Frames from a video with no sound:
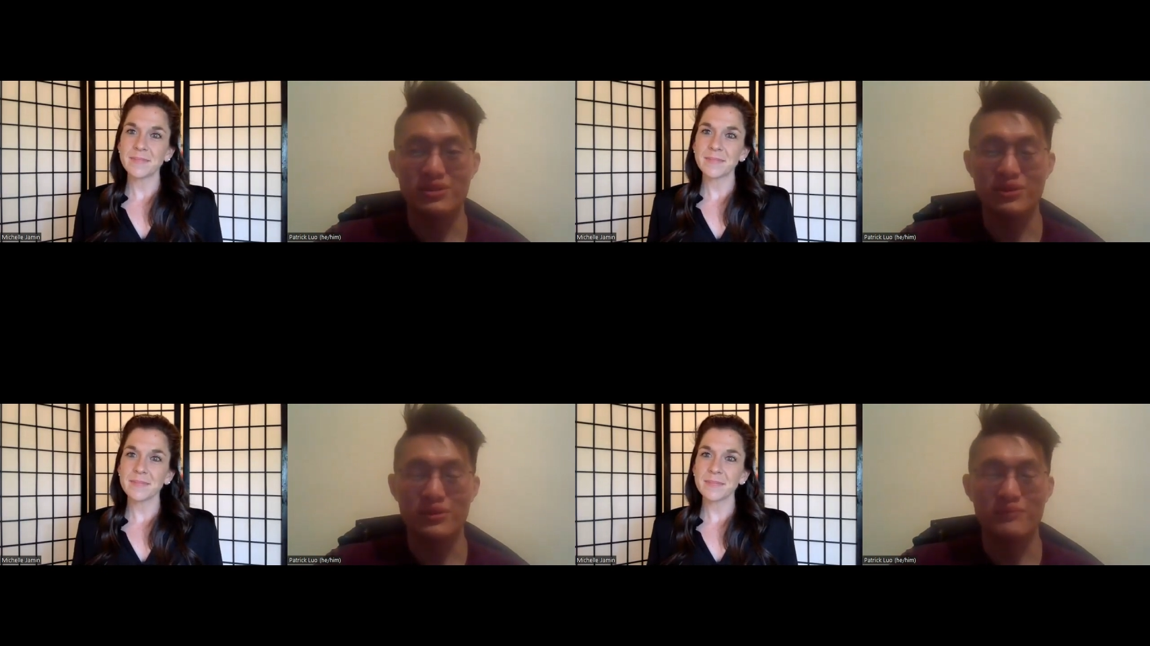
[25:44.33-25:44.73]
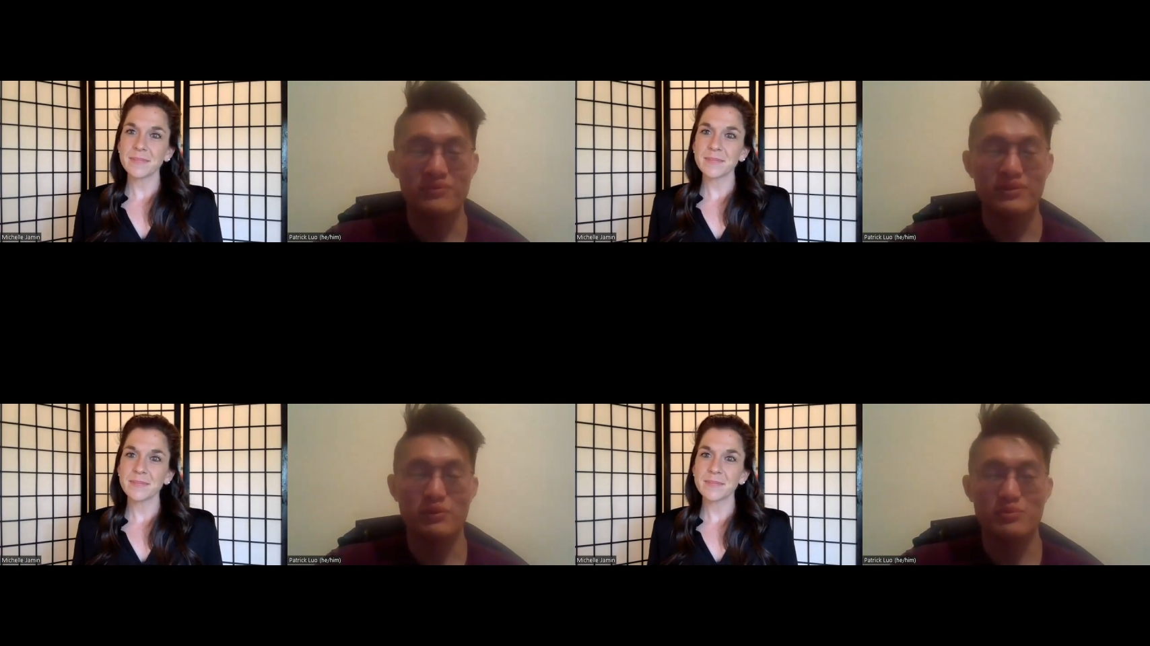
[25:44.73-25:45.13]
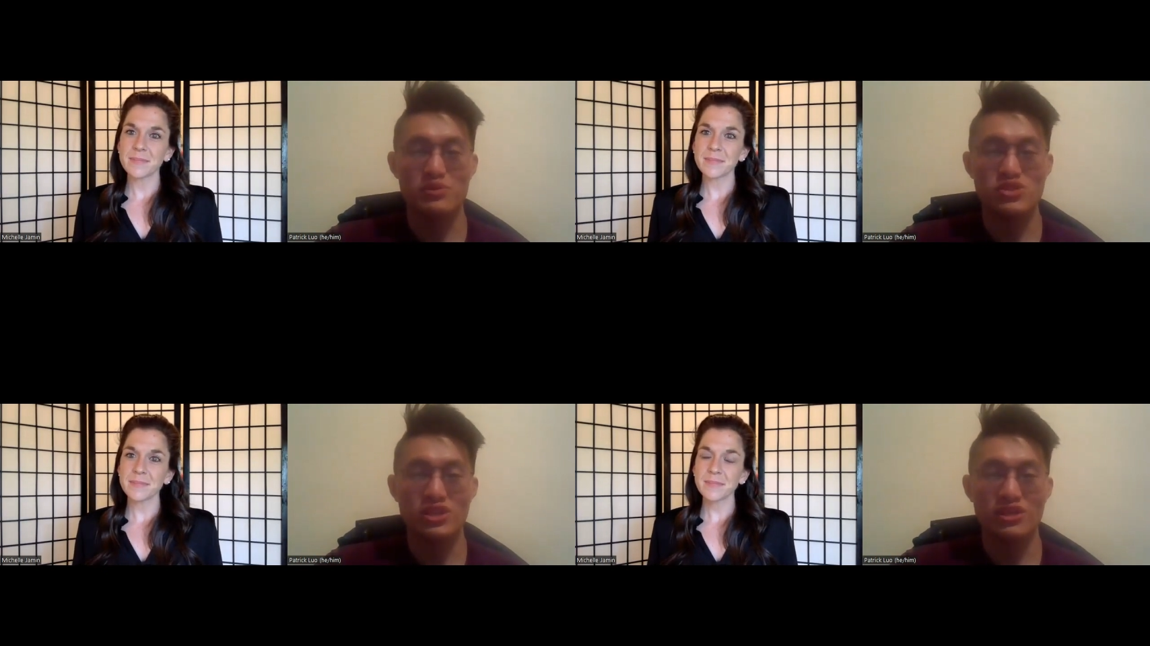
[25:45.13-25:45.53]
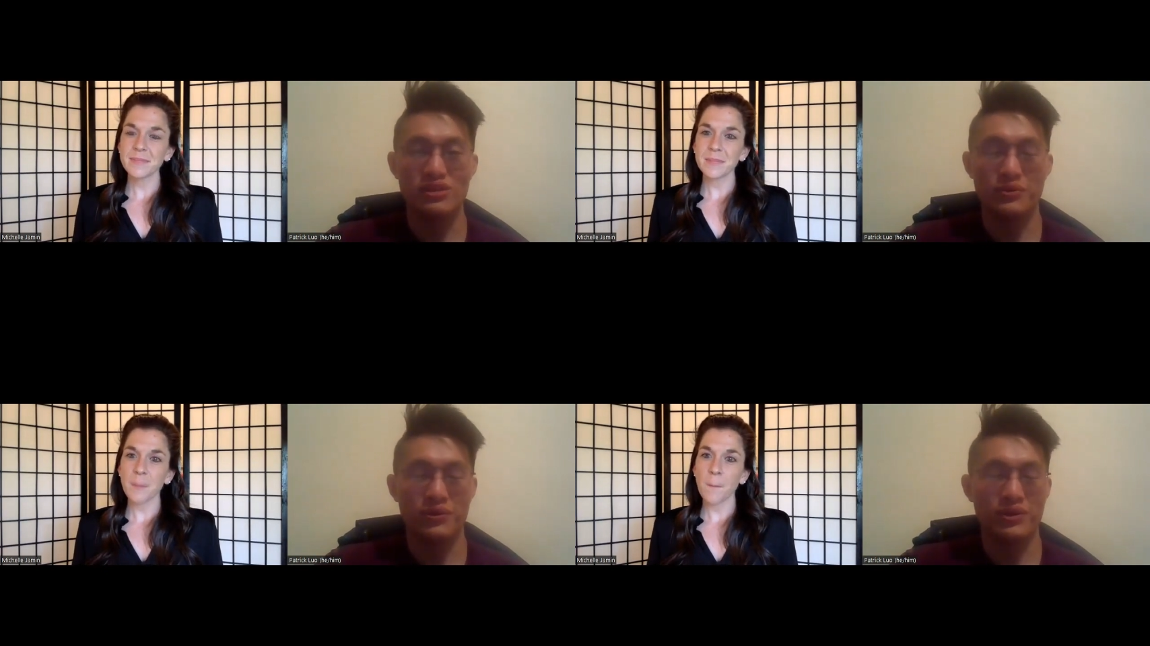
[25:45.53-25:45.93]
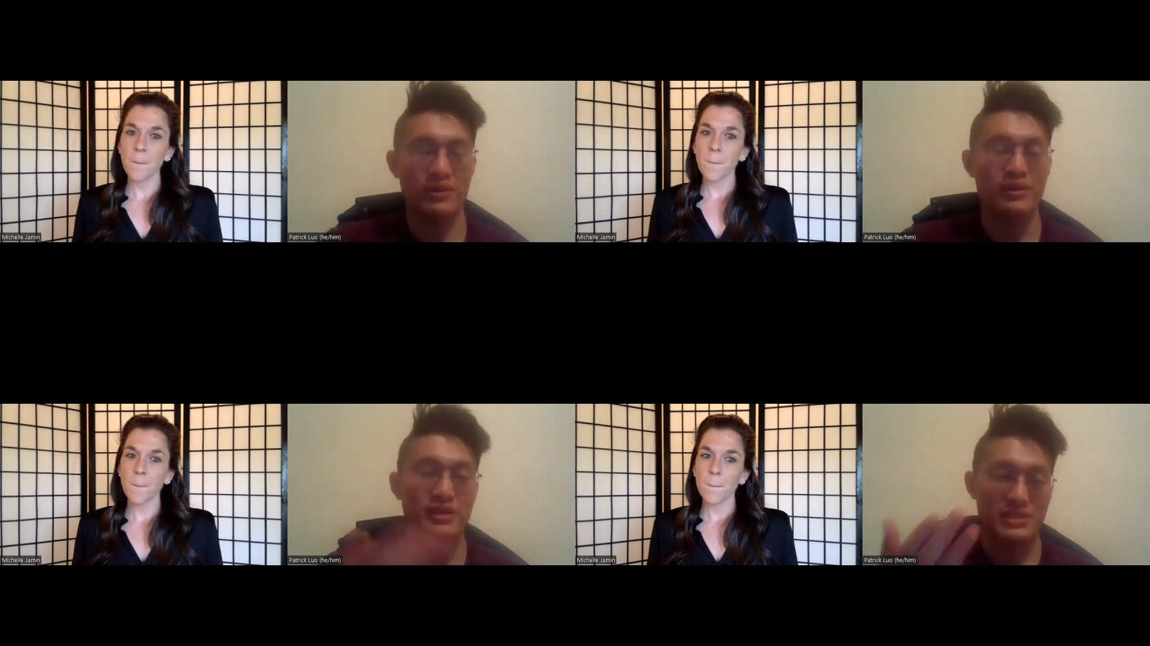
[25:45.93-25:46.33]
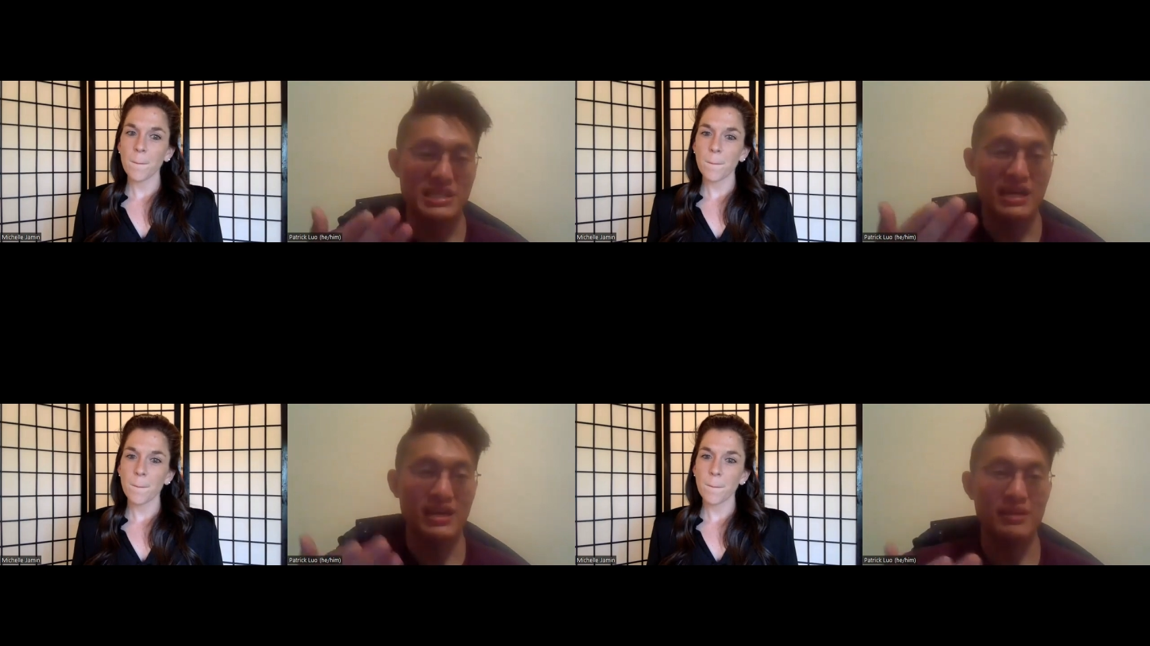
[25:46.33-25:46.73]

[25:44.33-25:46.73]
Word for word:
Speaker 1: So, we appreciate your